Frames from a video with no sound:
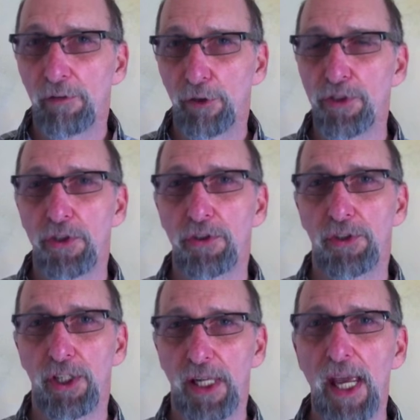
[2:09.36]
For
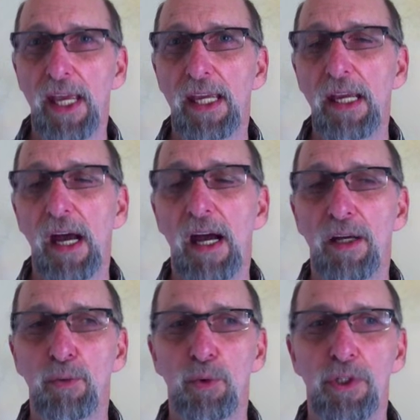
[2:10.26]
instance, today
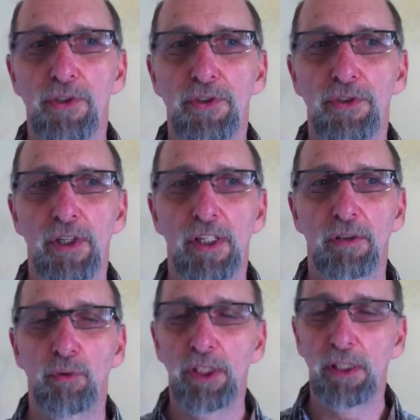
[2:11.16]
I was
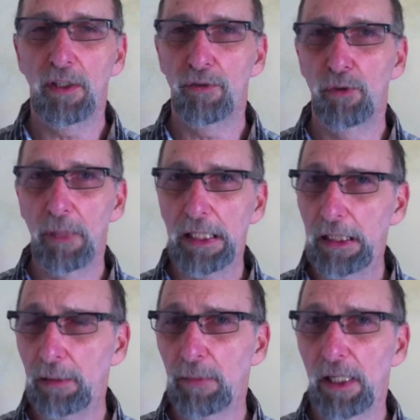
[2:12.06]
reading through my
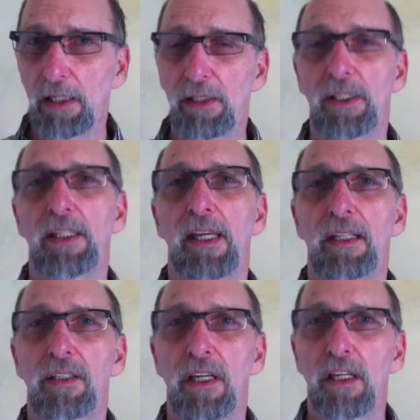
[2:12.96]
email and I
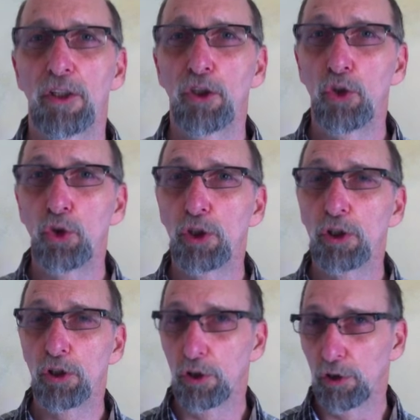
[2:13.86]
get
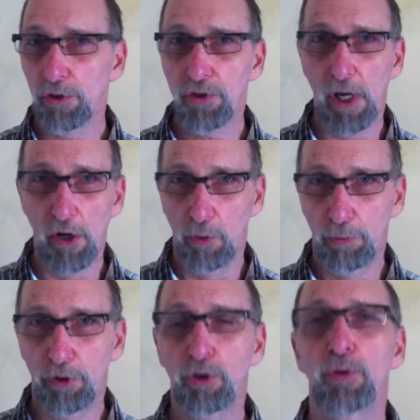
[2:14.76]
Google Alerts. I
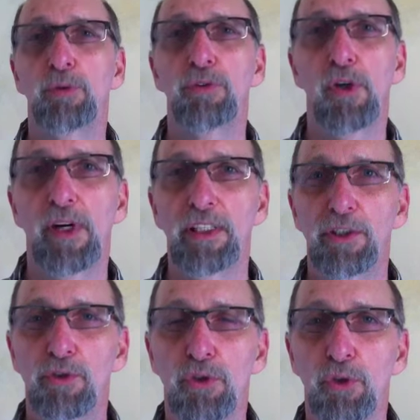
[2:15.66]
hope you know how to
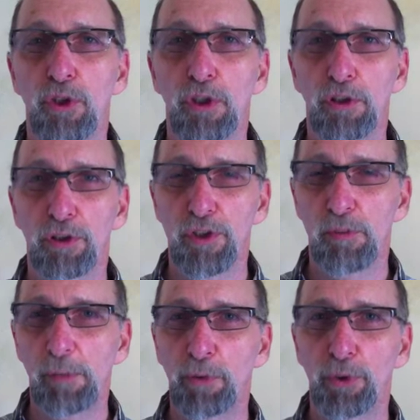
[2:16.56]
use Google
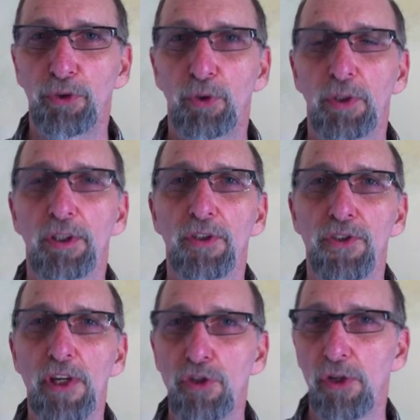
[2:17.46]
Alerts. Maybe we'll do a little
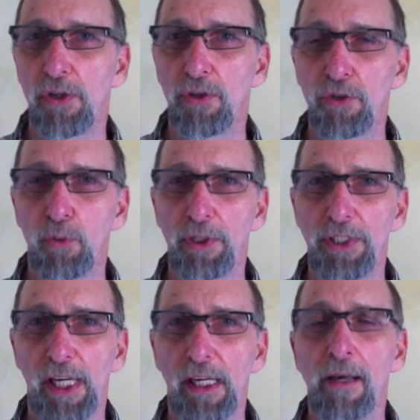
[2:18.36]
session on those one
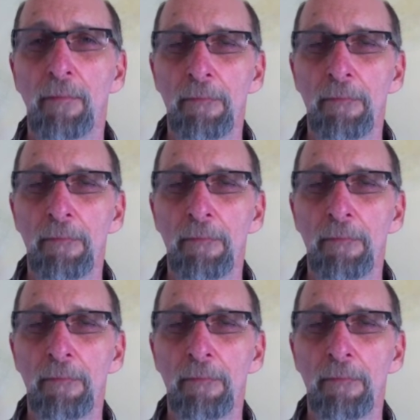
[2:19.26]
day.